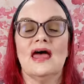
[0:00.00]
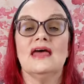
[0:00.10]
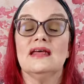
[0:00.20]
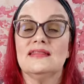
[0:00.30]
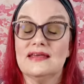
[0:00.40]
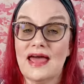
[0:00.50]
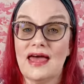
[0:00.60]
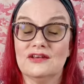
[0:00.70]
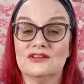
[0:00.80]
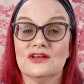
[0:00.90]
And at the
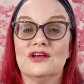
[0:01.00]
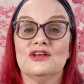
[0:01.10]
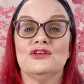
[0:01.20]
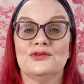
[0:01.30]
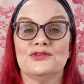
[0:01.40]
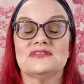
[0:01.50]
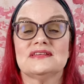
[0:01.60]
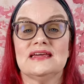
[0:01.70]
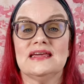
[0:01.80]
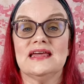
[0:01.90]
end, you'll
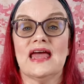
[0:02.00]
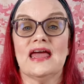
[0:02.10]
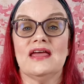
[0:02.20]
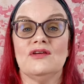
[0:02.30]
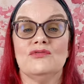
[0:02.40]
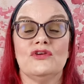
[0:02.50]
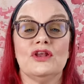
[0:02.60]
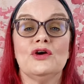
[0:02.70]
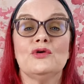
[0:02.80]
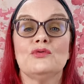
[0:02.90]
see a
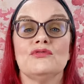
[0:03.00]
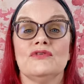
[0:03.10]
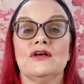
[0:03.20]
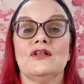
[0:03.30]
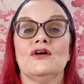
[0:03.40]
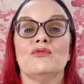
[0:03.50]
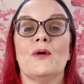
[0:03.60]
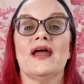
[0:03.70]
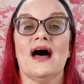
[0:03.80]
video reveal of what